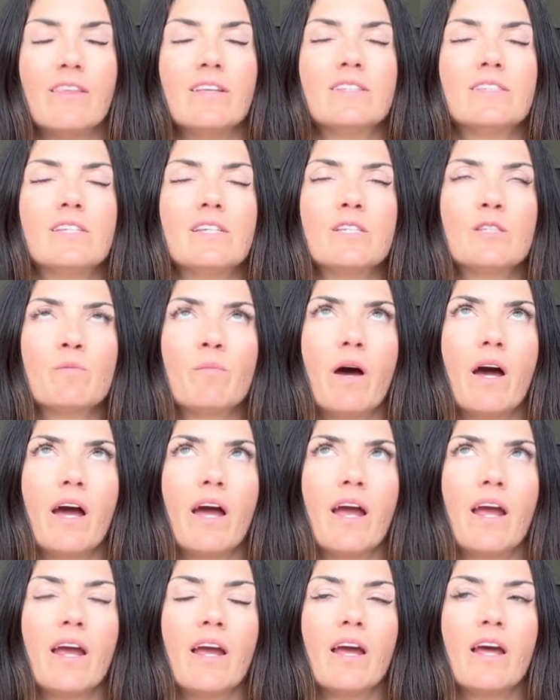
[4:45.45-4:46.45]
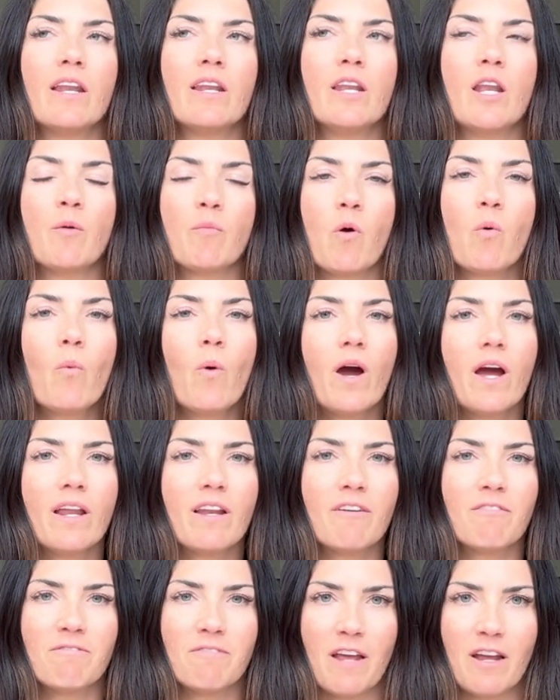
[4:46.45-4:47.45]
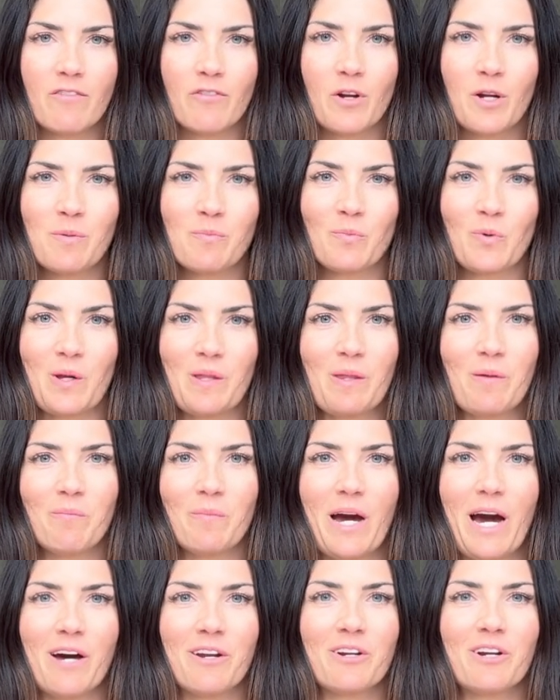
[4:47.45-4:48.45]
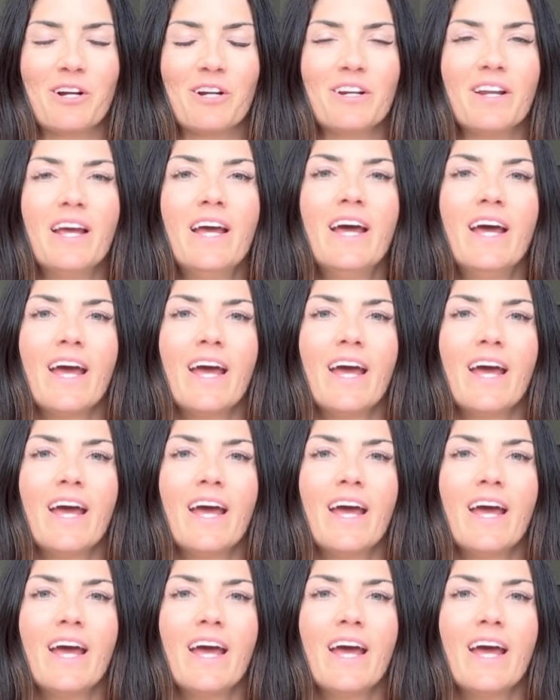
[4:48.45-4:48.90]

This is my number one favorite breathing pattern.